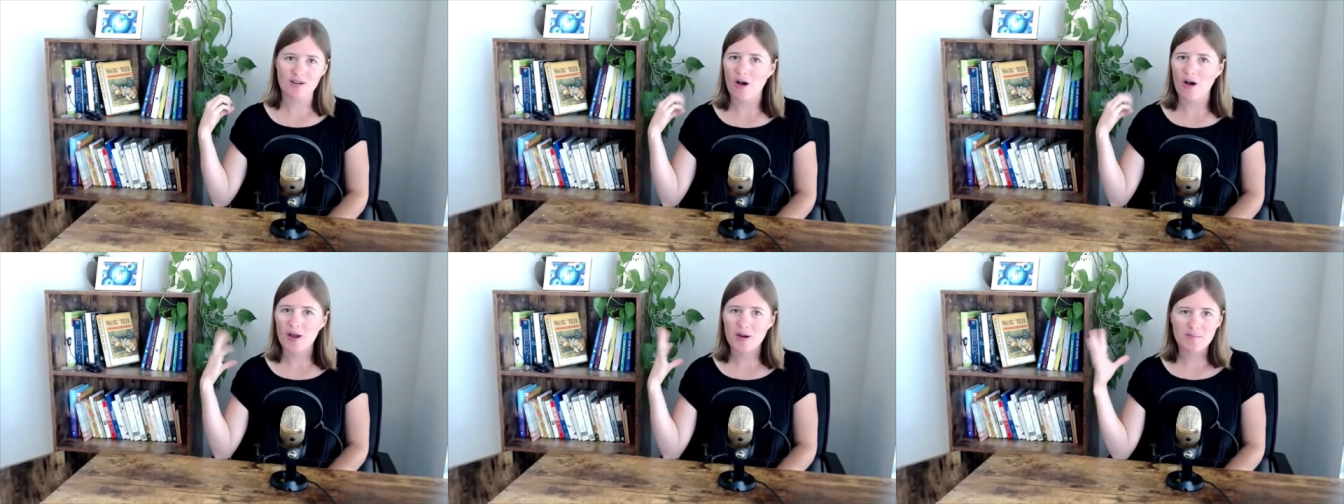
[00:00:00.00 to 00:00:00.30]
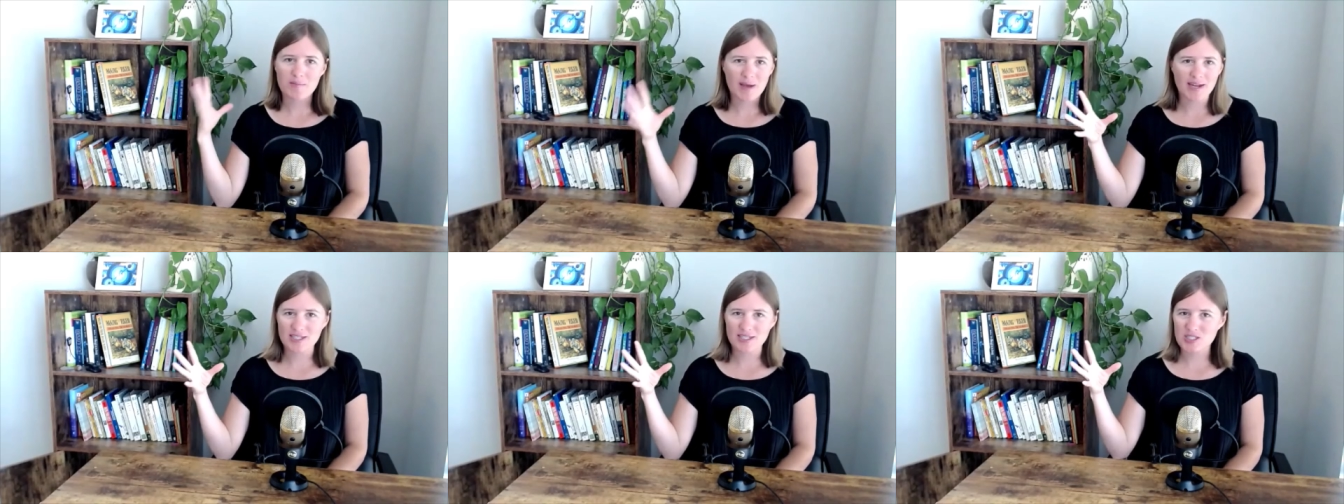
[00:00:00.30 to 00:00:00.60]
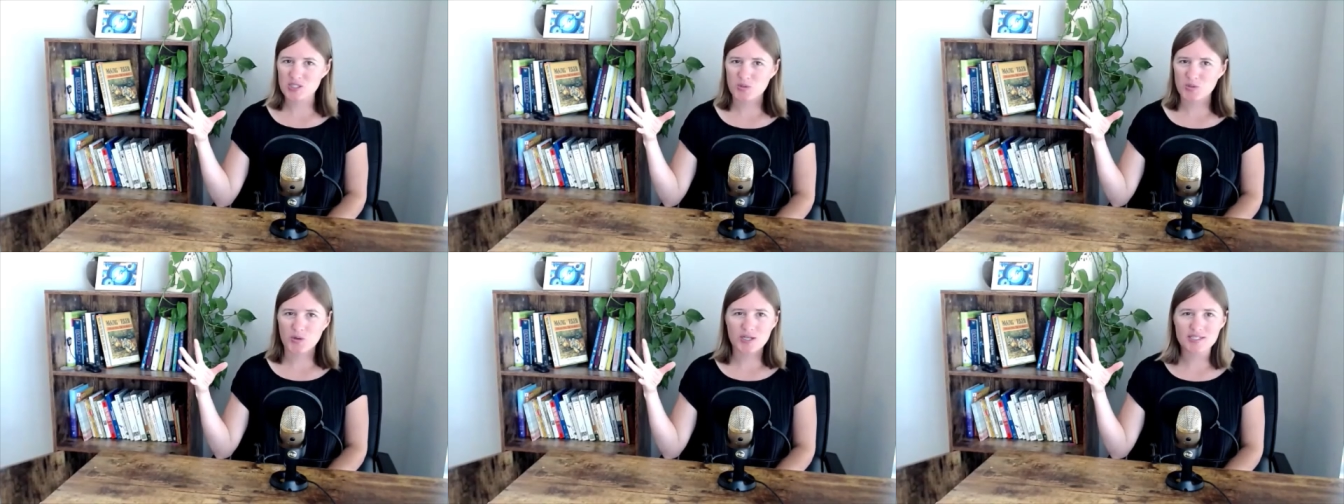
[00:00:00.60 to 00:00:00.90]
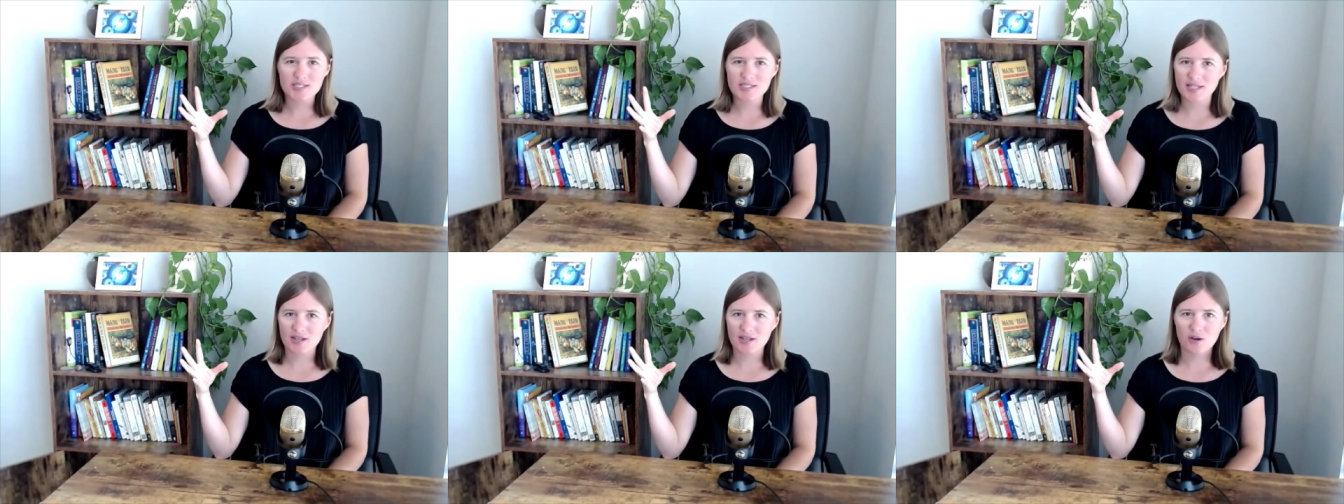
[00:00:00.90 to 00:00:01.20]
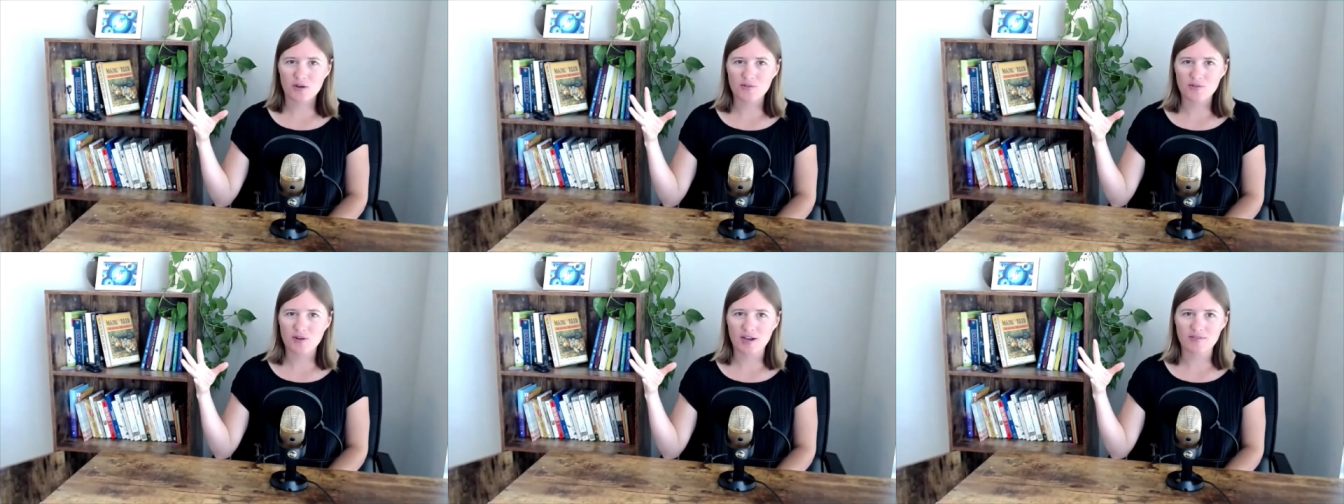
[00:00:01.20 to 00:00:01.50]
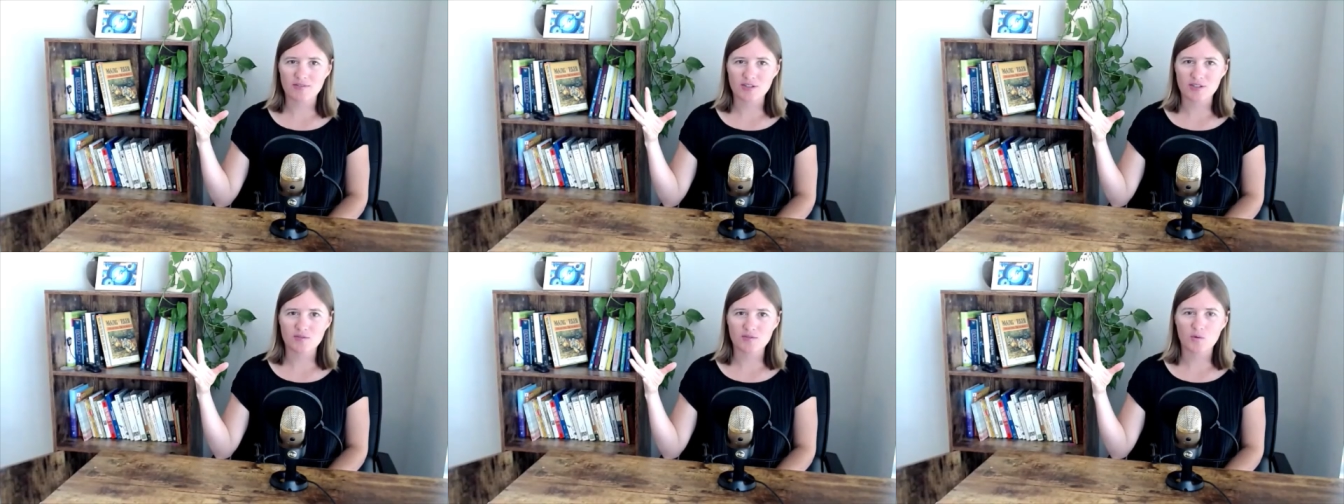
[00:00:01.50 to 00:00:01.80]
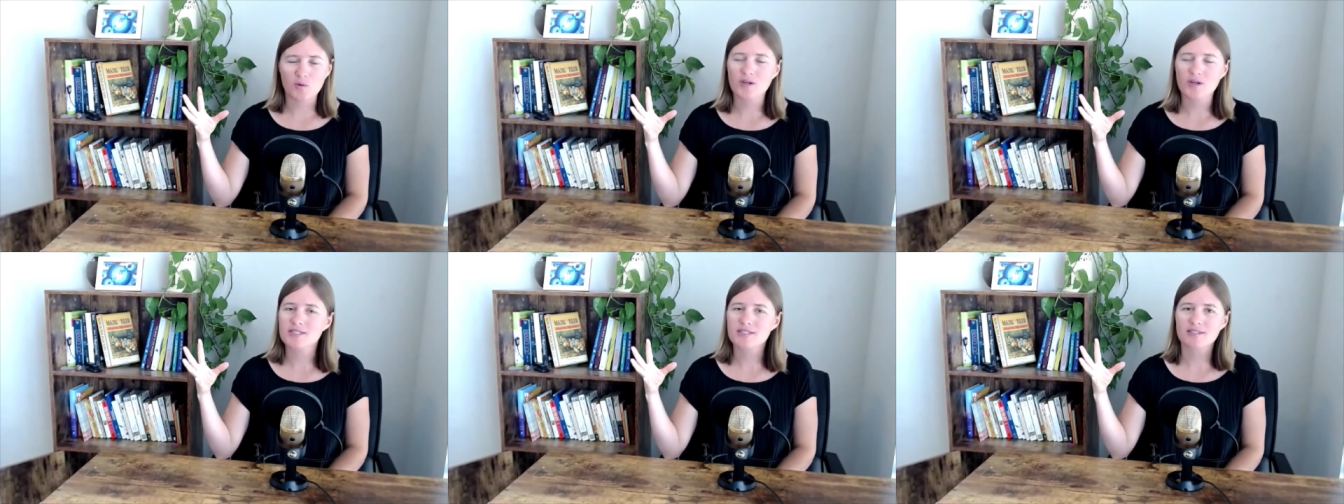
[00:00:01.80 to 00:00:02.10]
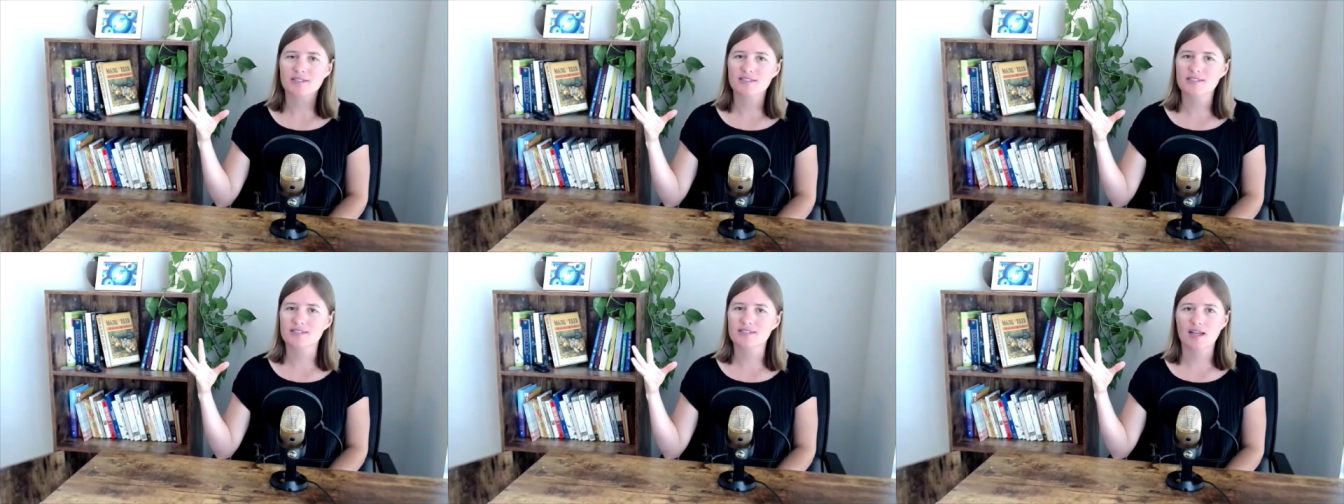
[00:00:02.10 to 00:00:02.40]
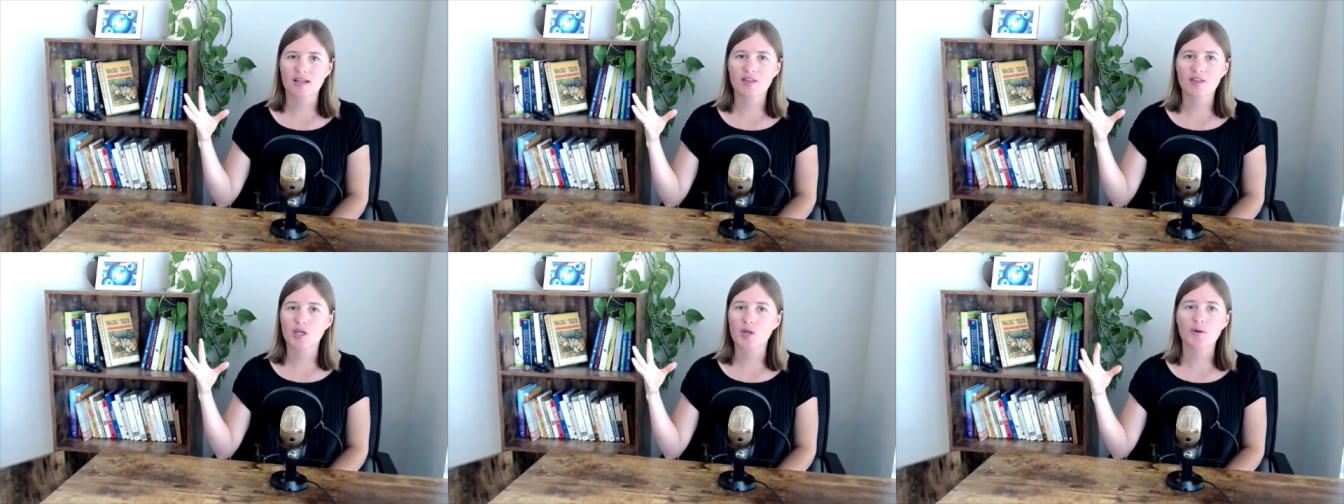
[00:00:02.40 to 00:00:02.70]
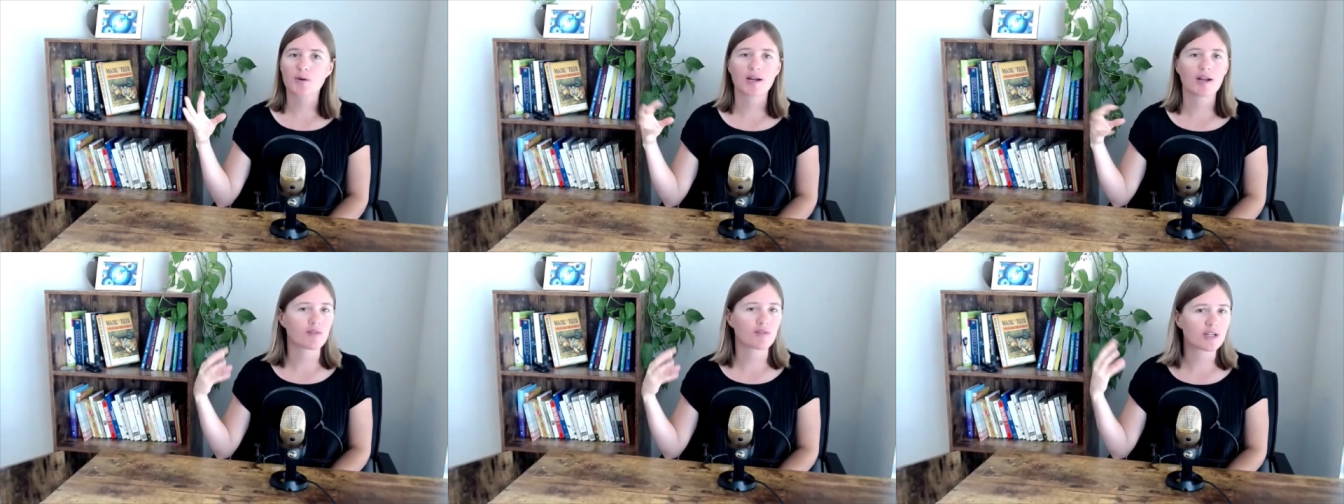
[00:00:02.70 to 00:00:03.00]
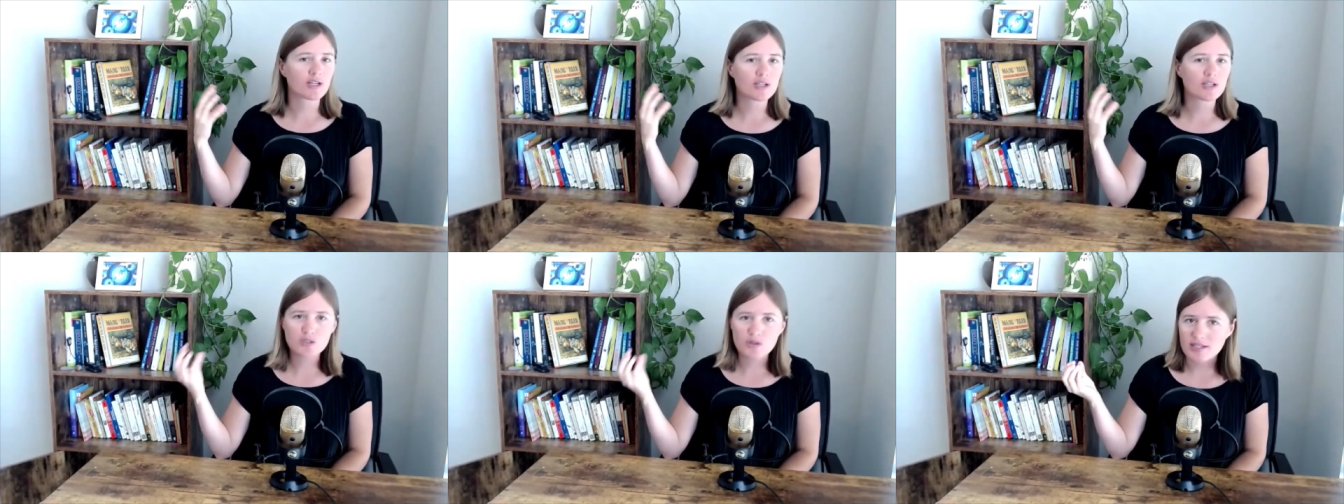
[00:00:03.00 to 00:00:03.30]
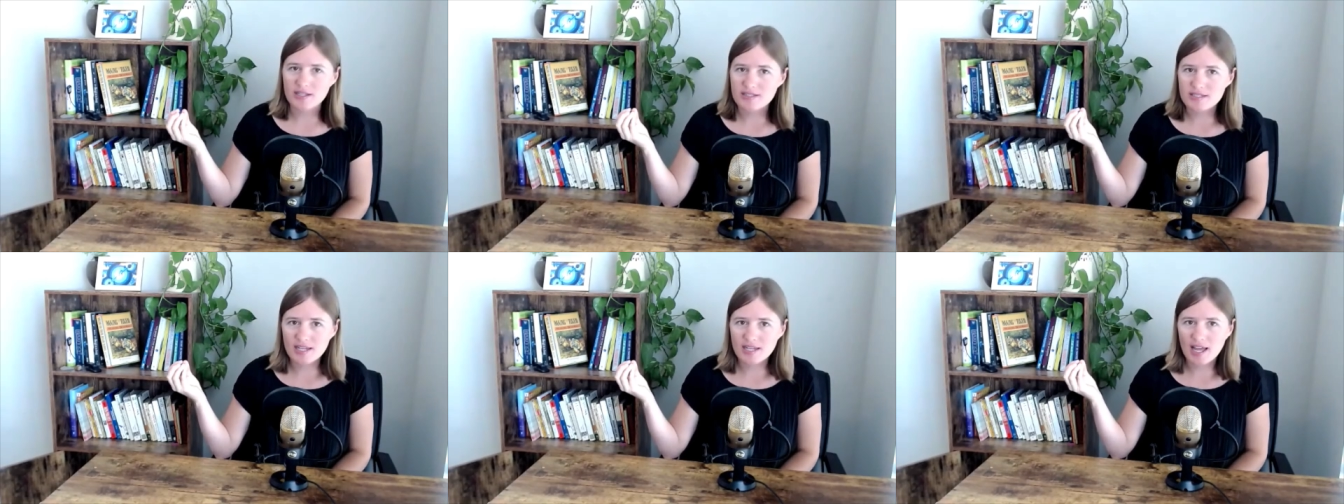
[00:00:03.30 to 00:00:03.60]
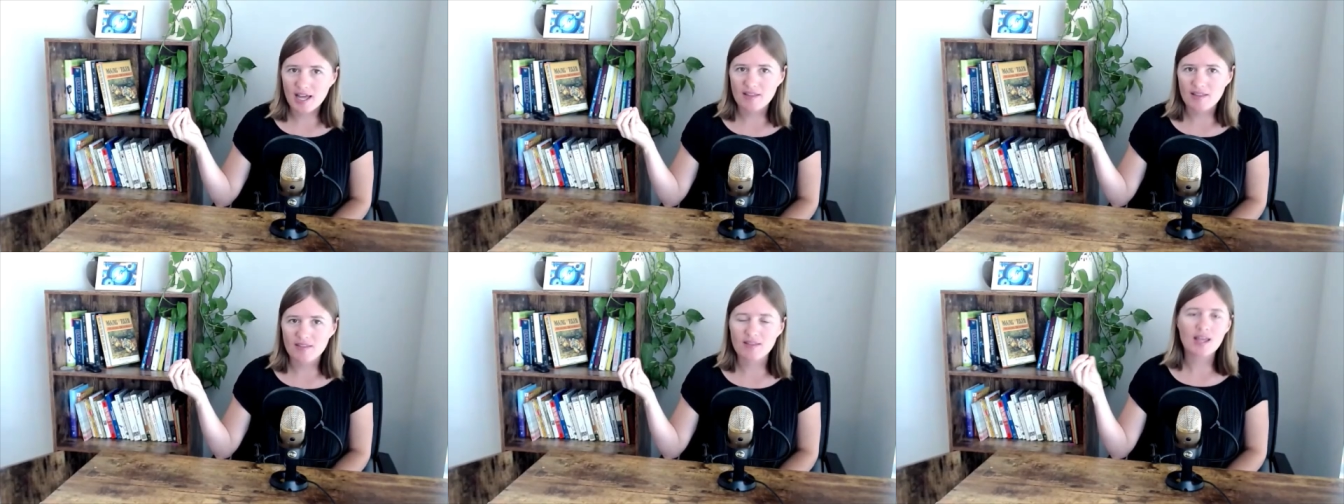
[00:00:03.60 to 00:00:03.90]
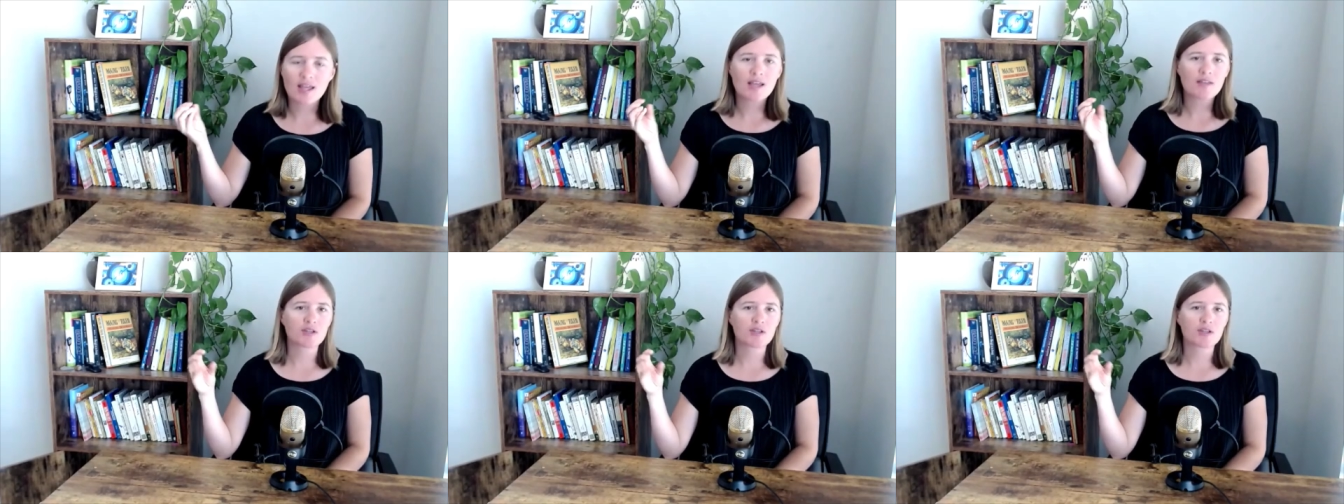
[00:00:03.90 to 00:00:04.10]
automatic stories take over after divorce and decide that you are never going to trust again,